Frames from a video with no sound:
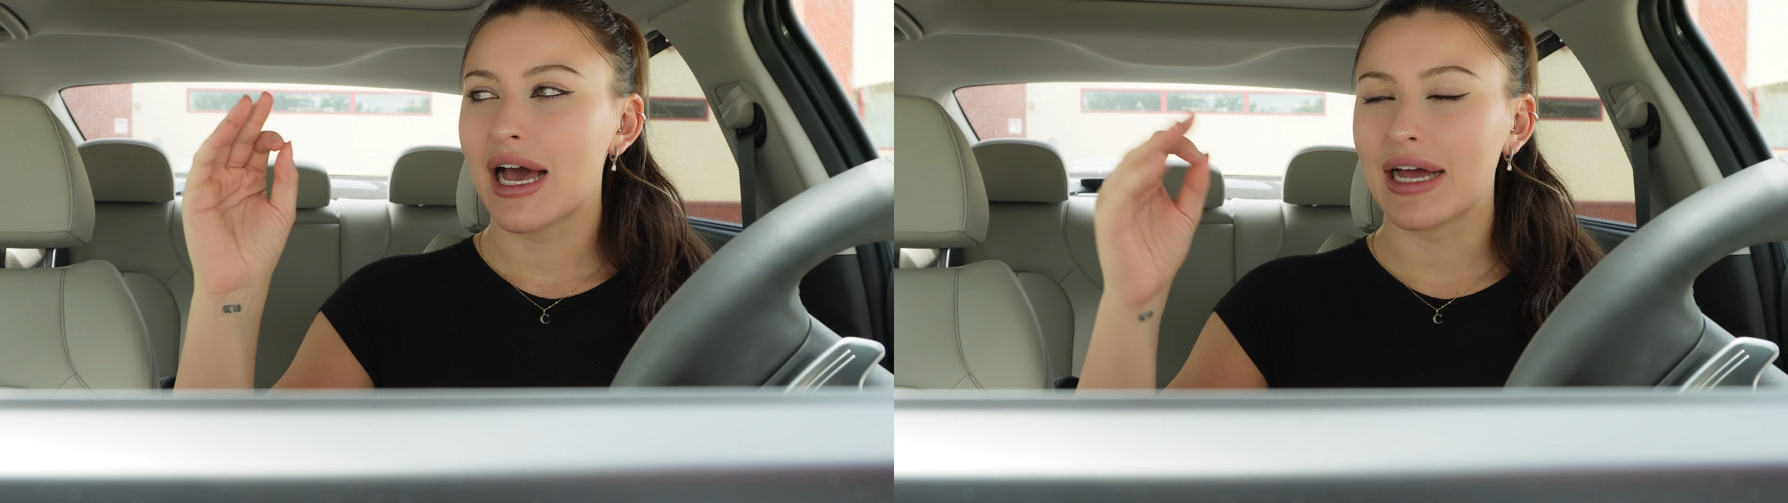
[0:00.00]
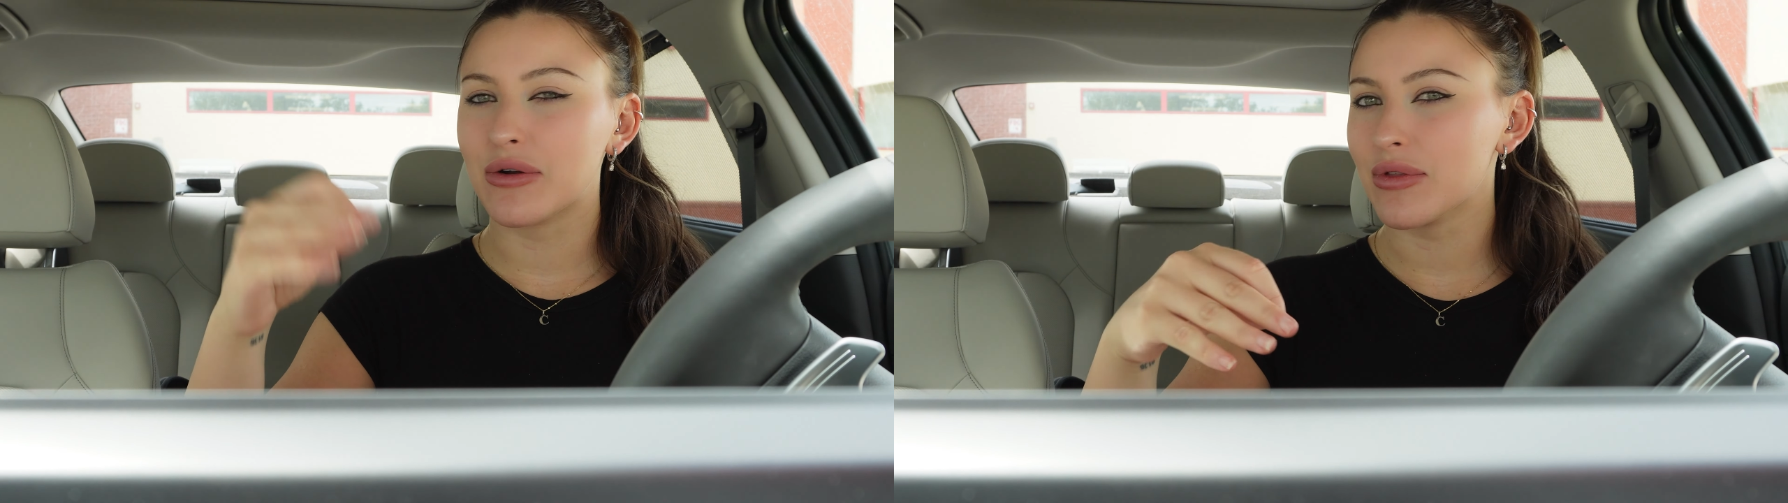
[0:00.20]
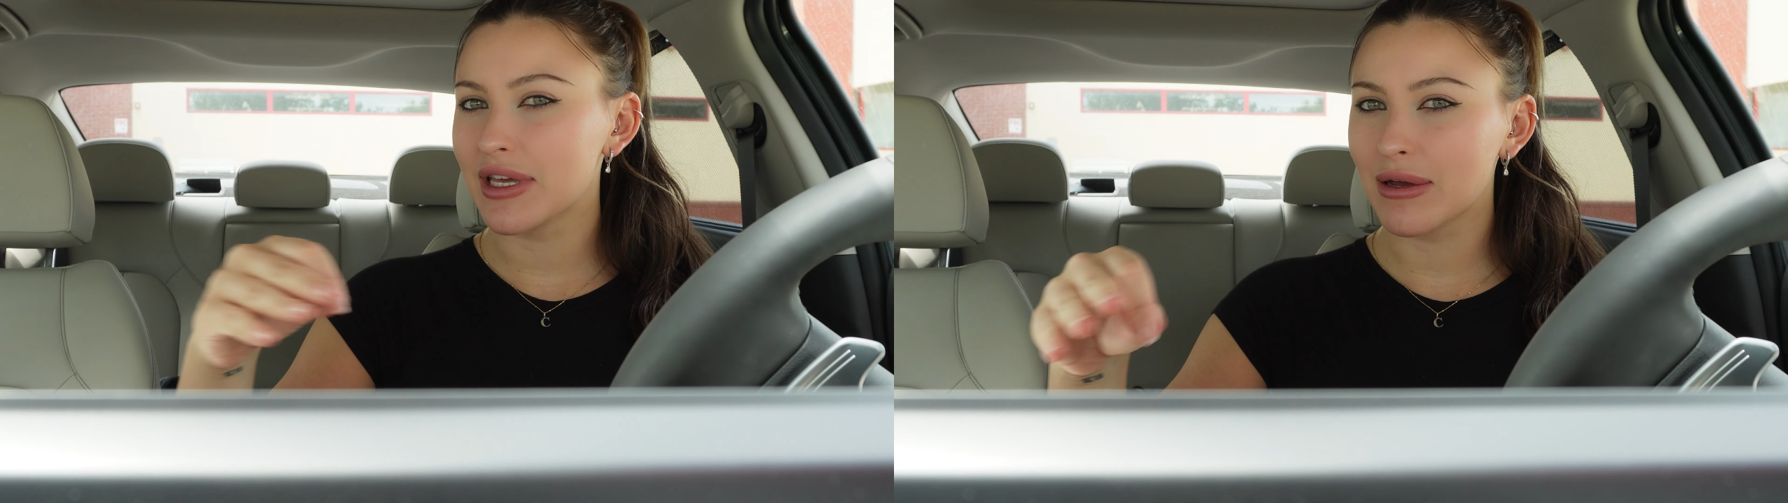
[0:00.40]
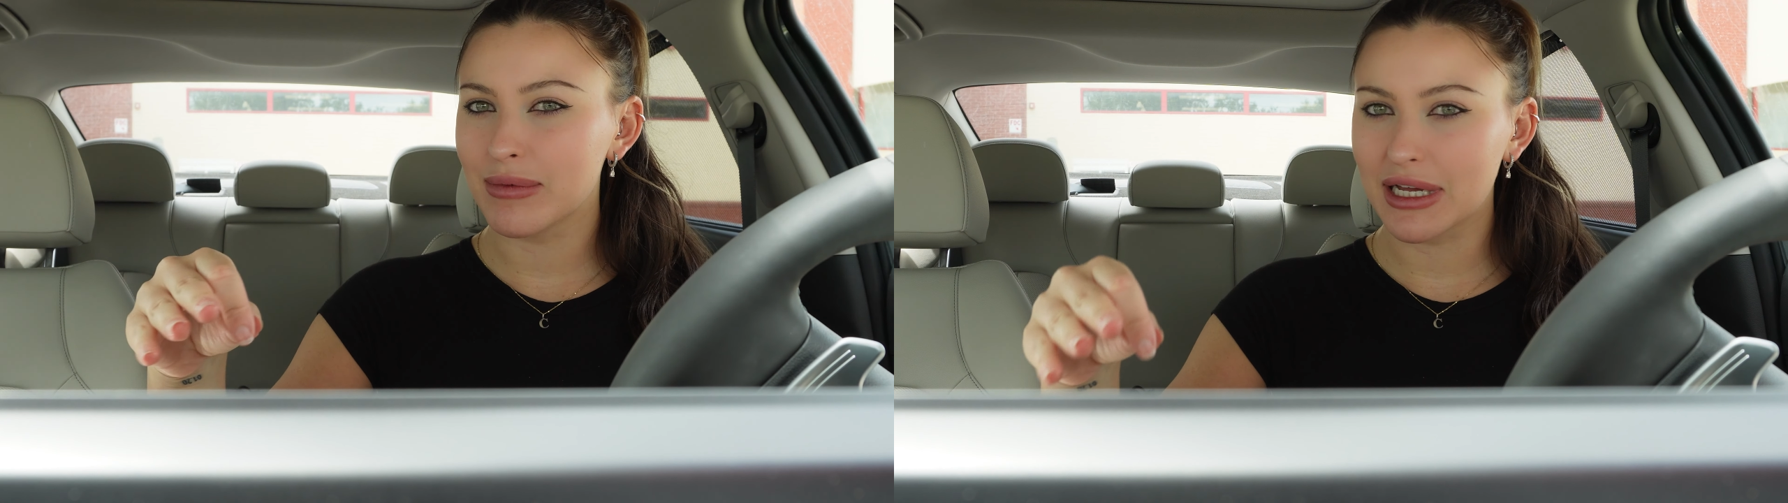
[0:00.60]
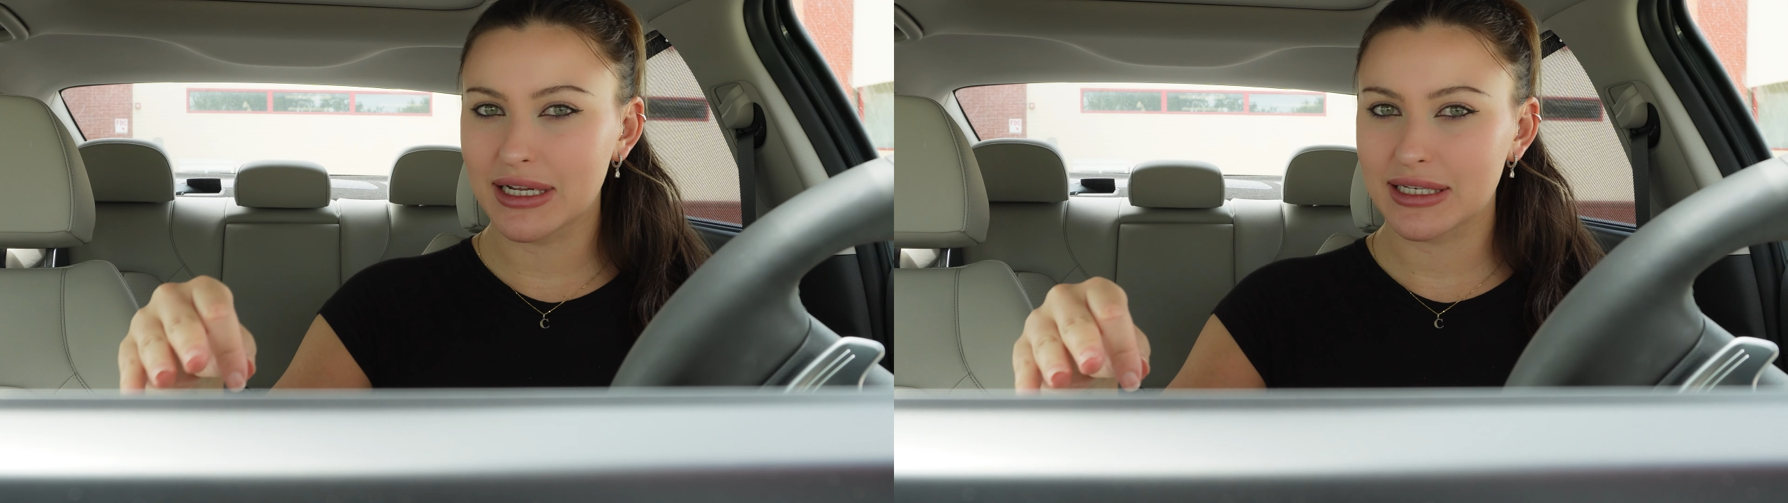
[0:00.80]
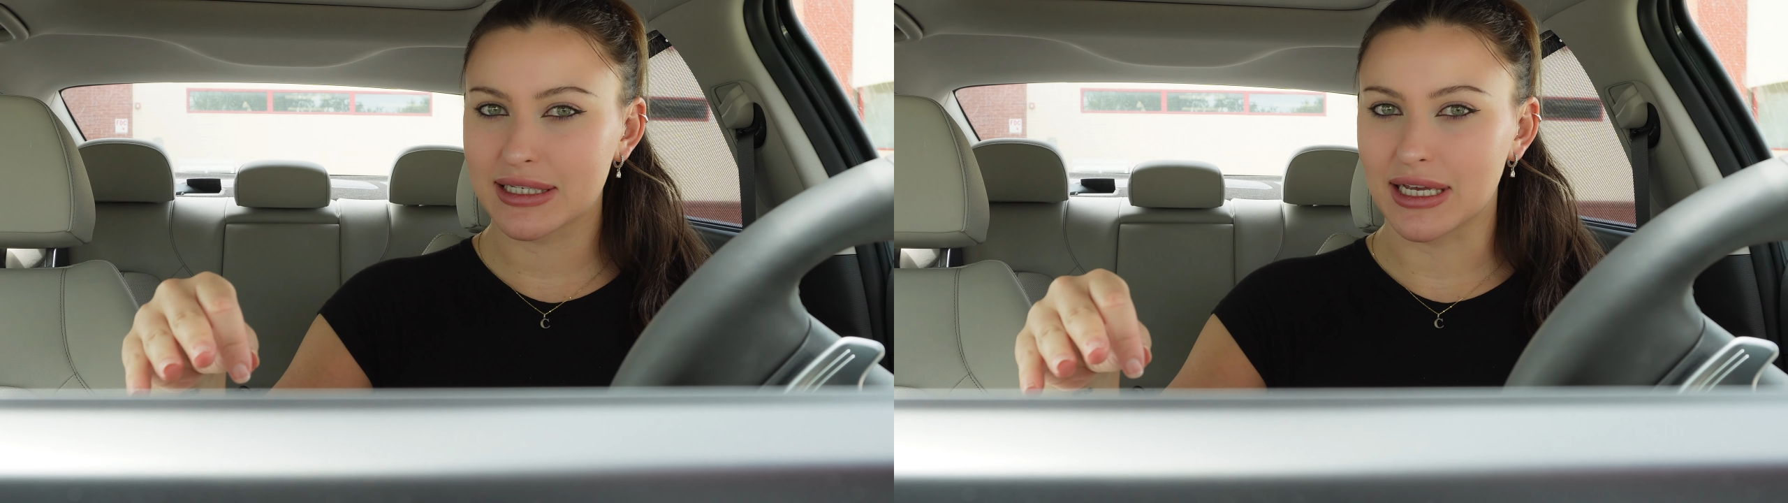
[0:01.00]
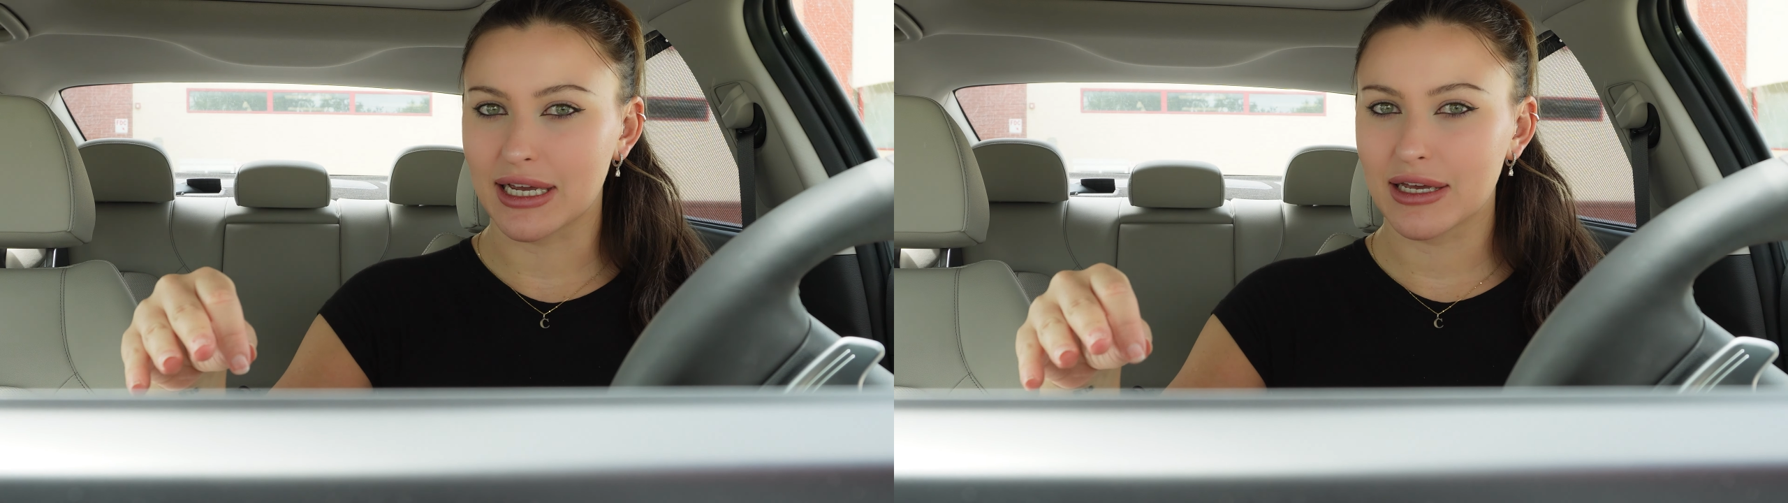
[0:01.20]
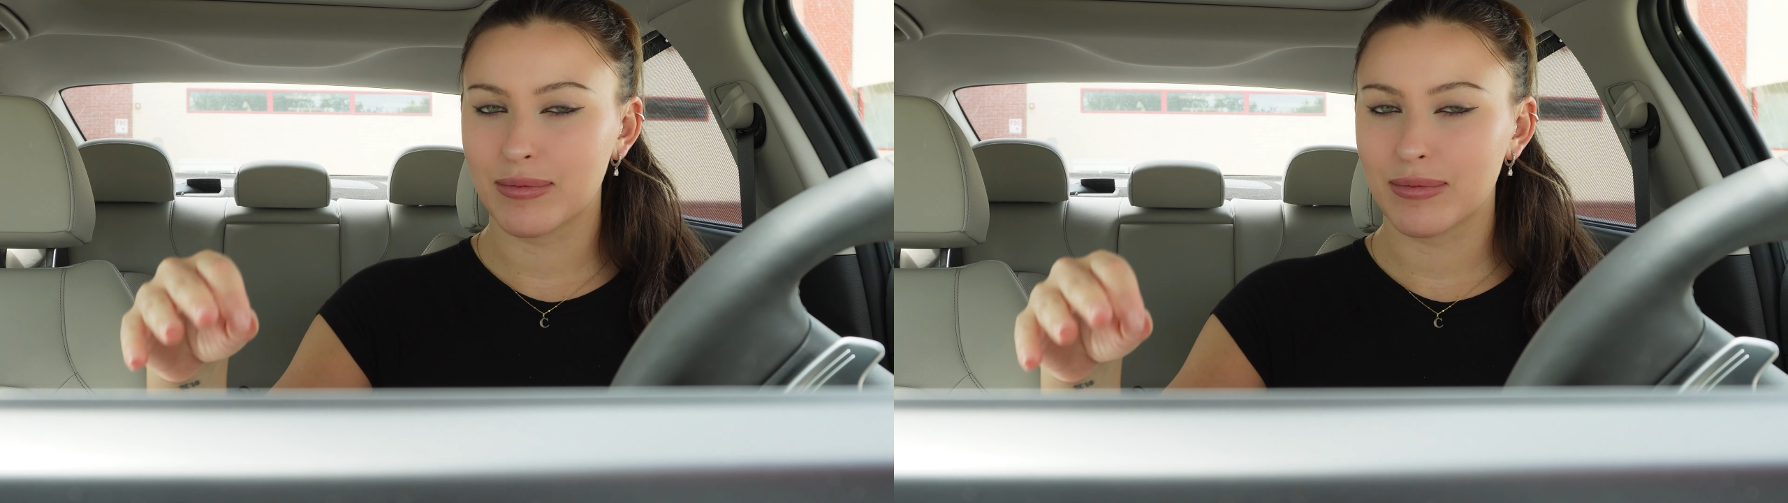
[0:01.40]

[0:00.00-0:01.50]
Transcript: I don't think I'm getting sick,